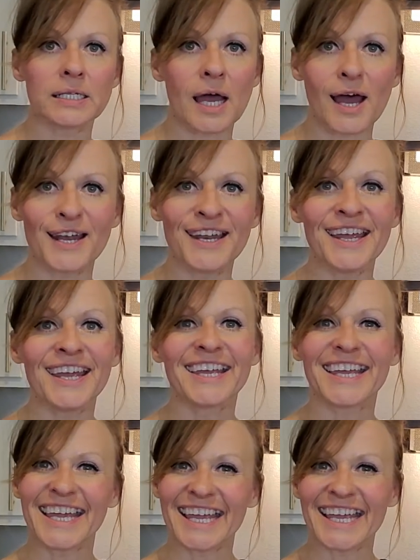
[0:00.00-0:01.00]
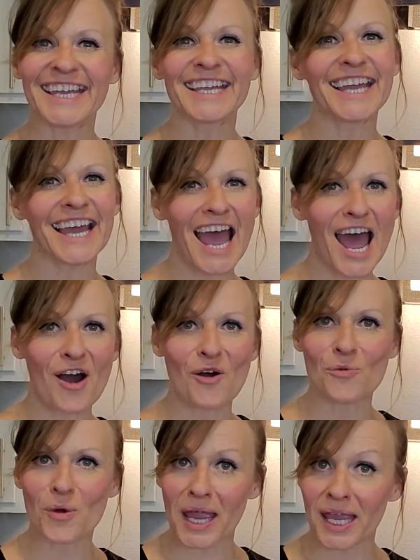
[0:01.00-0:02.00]
done, get in, get
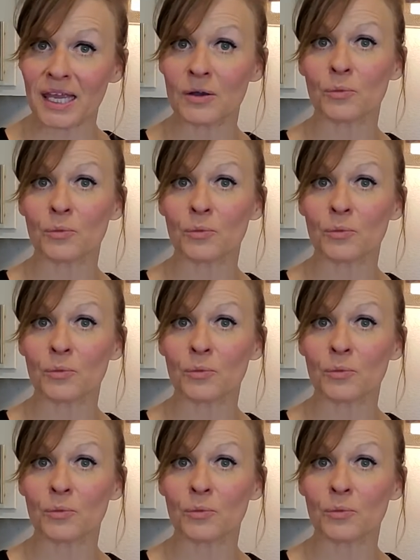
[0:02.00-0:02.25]
out, right?